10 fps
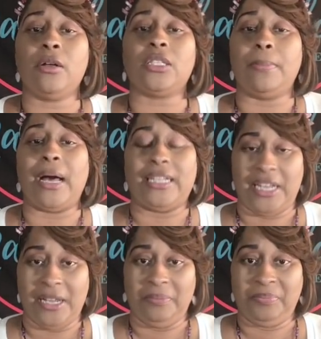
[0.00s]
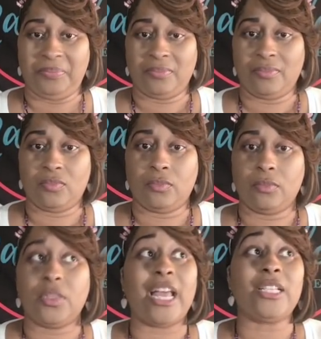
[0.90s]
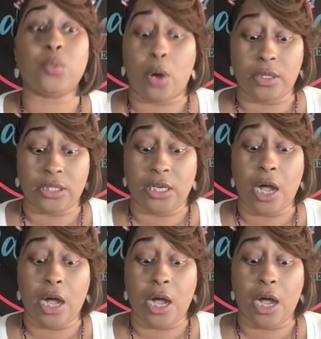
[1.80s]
somebody that. That's worse than